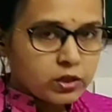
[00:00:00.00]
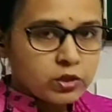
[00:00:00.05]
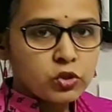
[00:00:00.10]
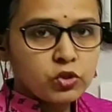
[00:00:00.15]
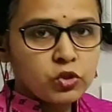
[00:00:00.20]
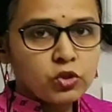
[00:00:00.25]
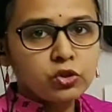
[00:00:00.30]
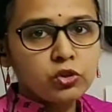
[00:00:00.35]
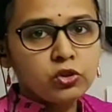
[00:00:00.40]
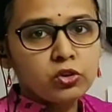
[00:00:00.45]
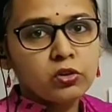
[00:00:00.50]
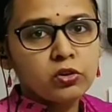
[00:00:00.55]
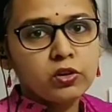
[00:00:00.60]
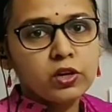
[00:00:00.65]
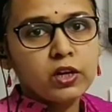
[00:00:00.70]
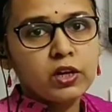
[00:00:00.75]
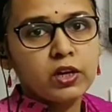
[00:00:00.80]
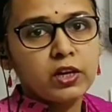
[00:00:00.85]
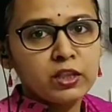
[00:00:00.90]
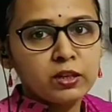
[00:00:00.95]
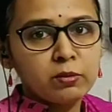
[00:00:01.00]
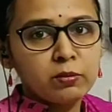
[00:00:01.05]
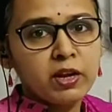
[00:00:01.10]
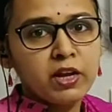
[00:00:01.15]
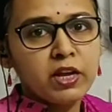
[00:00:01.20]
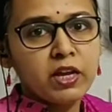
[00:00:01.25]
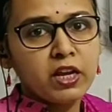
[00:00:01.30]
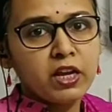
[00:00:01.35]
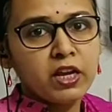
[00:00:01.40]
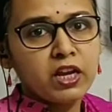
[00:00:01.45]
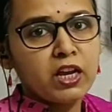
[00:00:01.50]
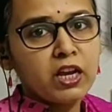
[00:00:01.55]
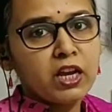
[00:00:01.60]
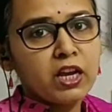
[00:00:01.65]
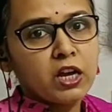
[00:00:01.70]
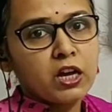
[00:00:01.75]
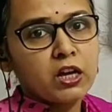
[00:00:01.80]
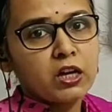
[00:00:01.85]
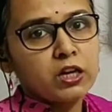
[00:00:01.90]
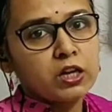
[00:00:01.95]
So in the beginning,
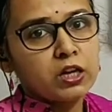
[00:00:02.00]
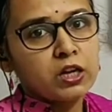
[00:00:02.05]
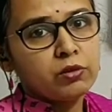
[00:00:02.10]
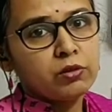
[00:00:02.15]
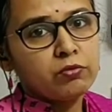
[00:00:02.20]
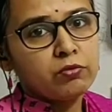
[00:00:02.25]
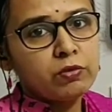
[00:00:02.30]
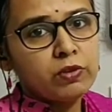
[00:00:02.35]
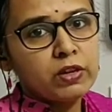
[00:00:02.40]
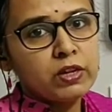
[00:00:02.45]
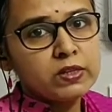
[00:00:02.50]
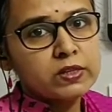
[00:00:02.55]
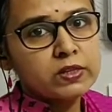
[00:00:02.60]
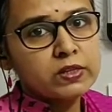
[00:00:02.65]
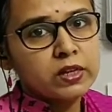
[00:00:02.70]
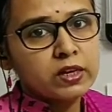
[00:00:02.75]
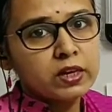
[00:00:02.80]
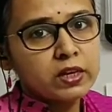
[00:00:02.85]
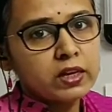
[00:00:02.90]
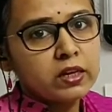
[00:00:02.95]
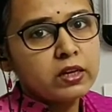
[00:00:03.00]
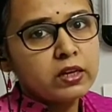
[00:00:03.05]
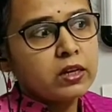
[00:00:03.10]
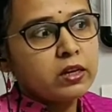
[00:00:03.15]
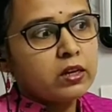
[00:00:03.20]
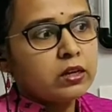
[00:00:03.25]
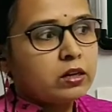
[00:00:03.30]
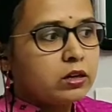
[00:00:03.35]
we will study